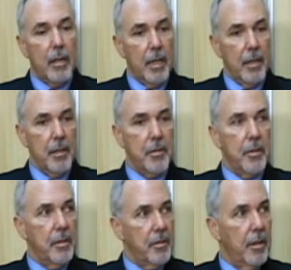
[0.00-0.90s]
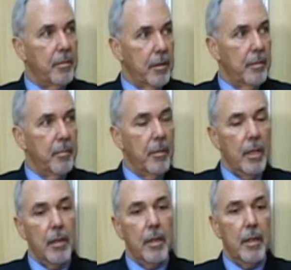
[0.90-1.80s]
colleagues in the software
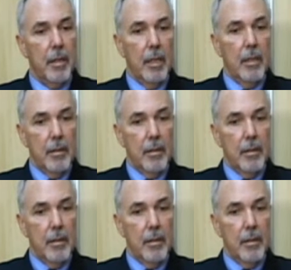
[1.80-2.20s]
area,